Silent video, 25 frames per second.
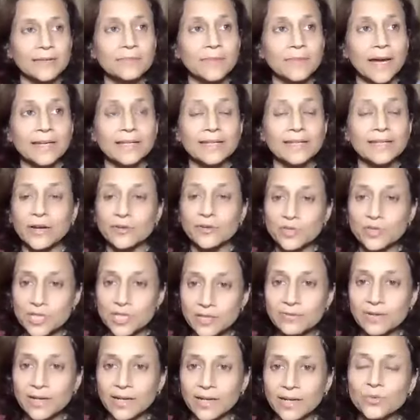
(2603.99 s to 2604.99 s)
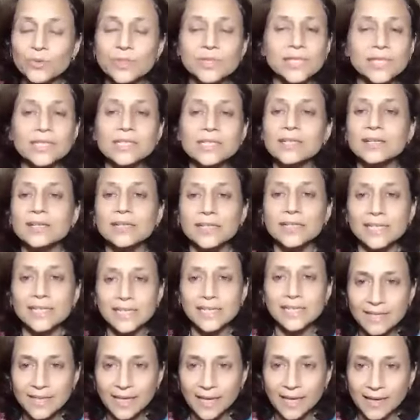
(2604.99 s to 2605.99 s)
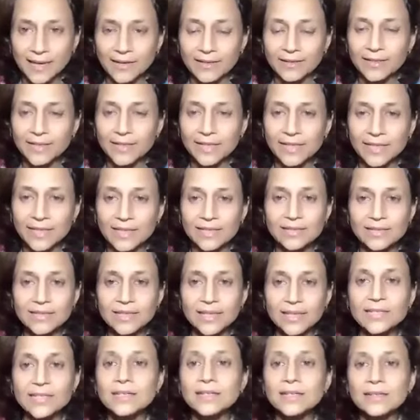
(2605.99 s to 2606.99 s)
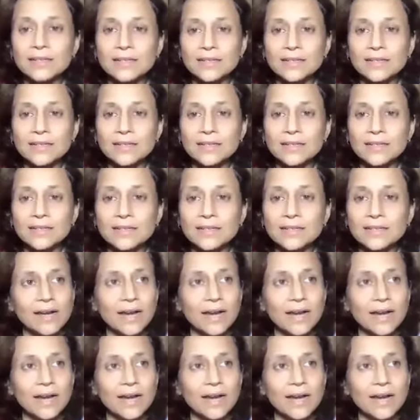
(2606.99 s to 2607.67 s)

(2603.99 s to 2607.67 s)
And now Shiva, who's eternally there. He is the eternal,